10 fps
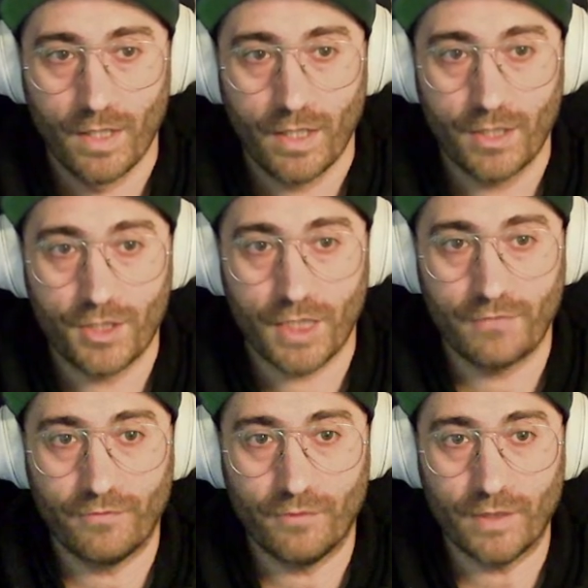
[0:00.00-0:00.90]
It
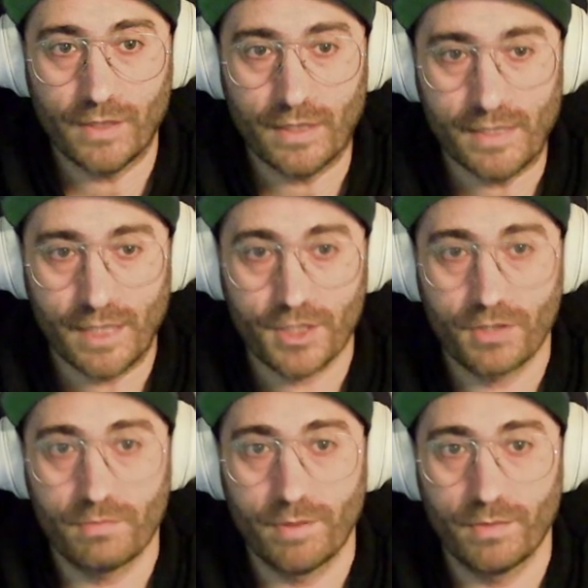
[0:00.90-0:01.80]
checks for
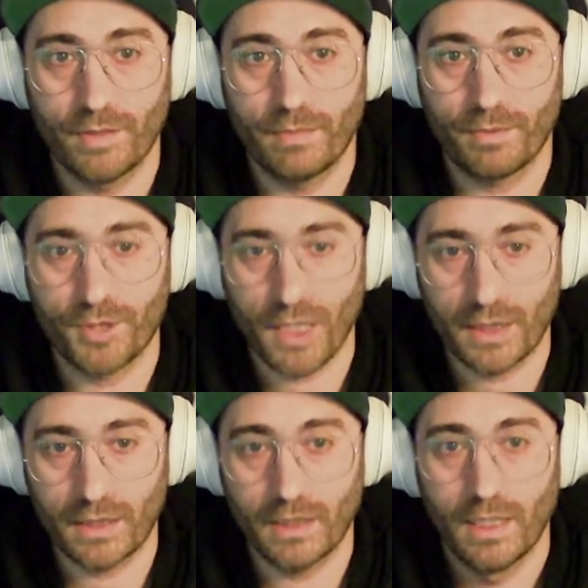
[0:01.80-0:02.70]
intersections between a
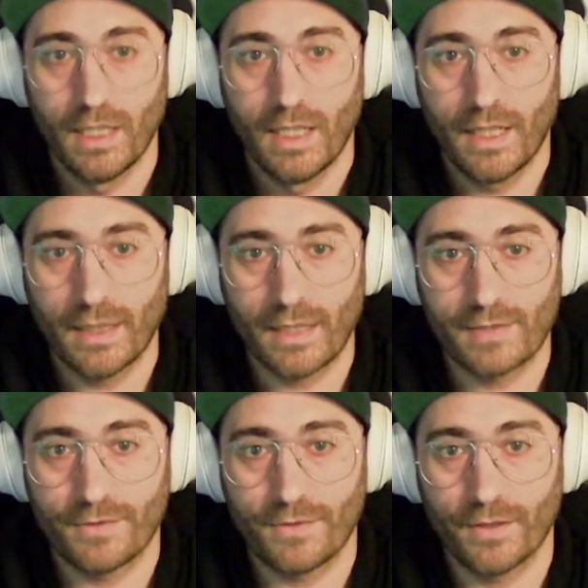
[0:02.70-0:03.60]
projectile, an
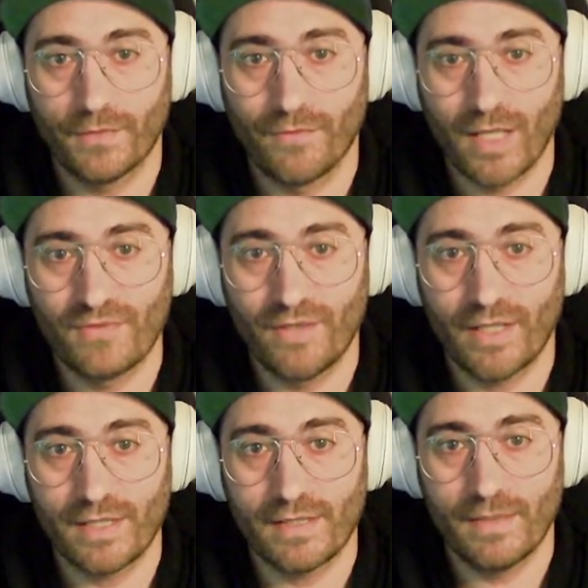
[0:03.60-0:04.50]
asteroid, and vice
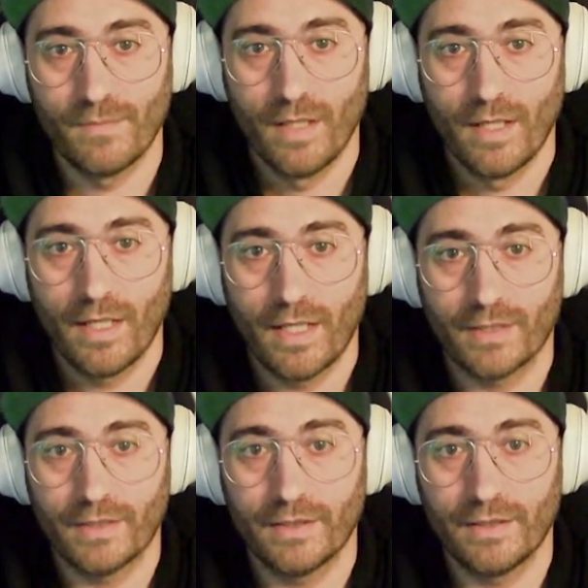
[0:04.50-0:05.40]
versa.
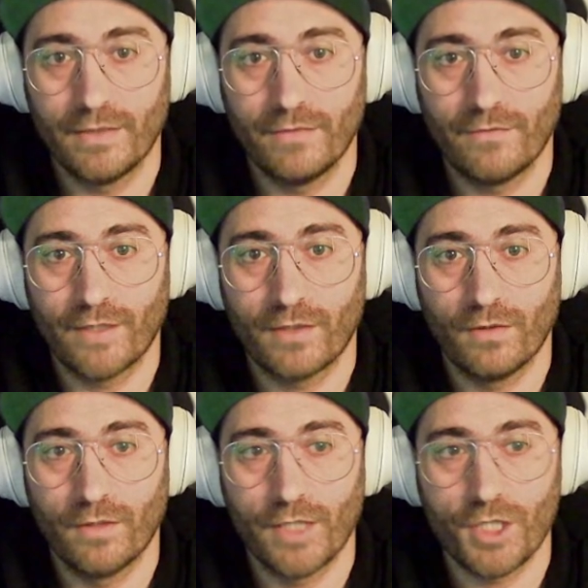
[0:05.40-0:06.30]
And if a
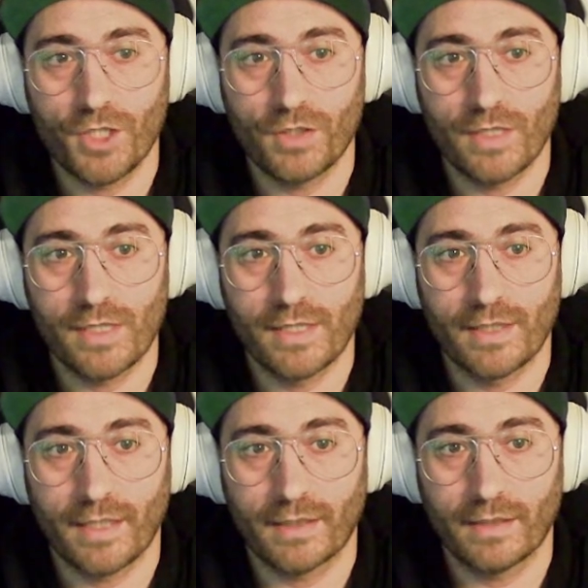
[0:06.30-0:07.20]
collision is
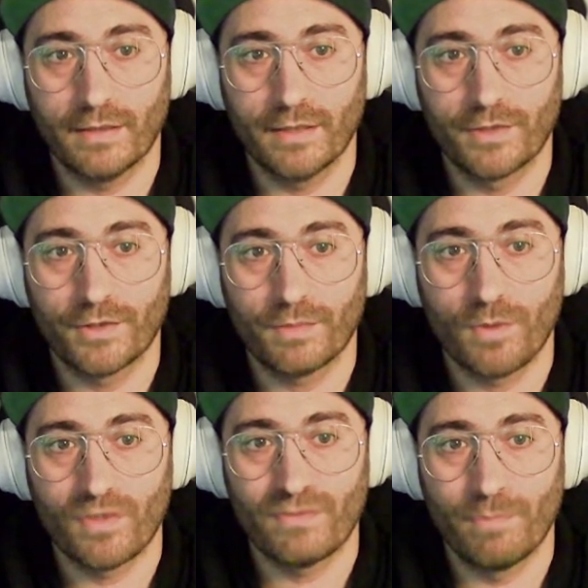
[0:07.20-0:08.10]
detected, it
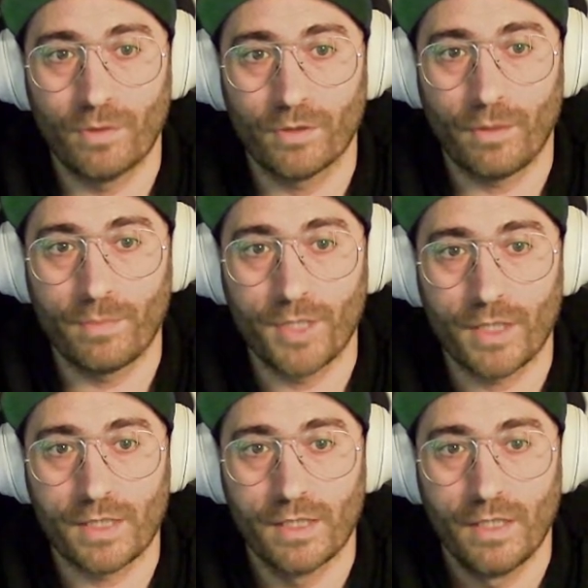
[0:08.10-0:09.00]
removes both
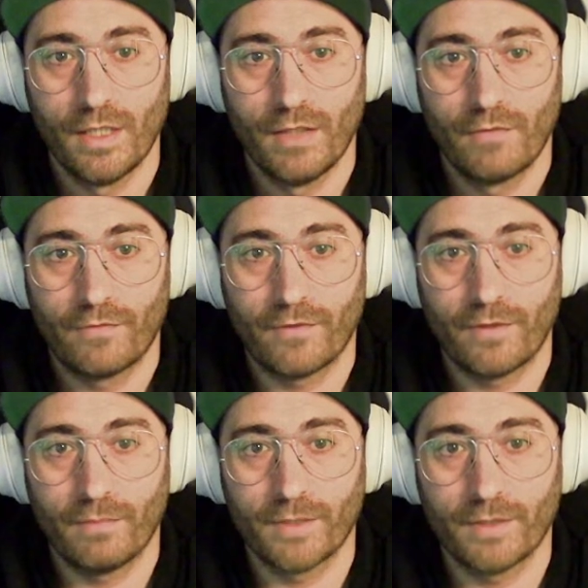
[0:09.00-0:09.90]
objects
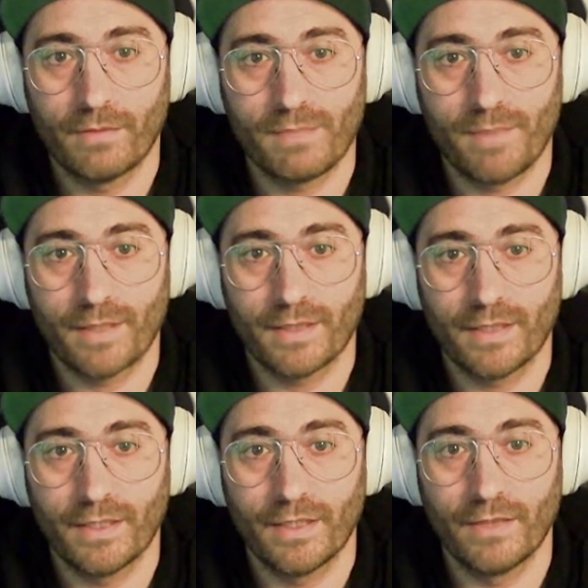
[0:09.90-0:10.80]
from the
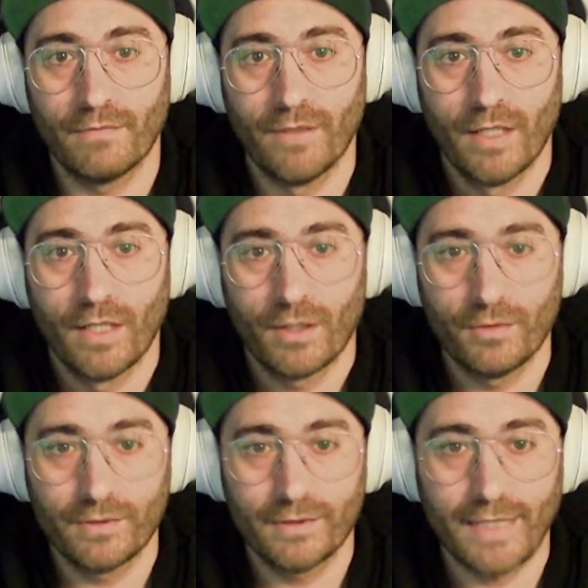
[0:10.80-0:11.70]
respective
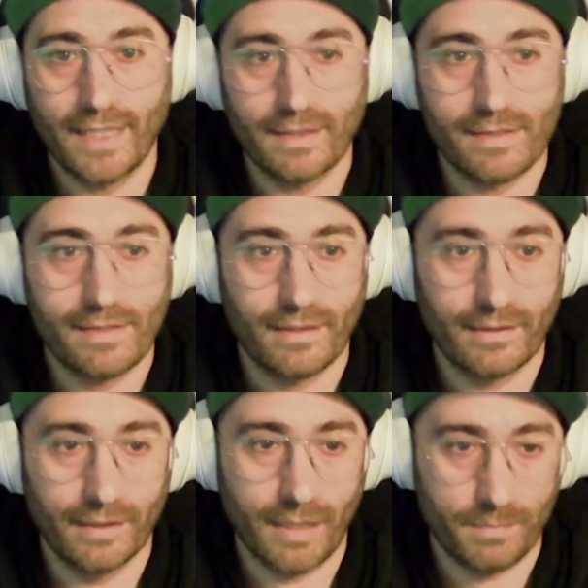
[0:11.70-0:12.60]
containers and
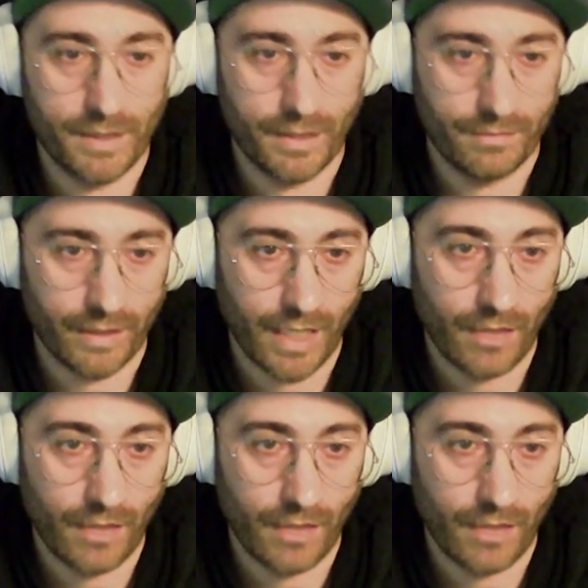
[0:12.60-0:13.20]
clean up the array.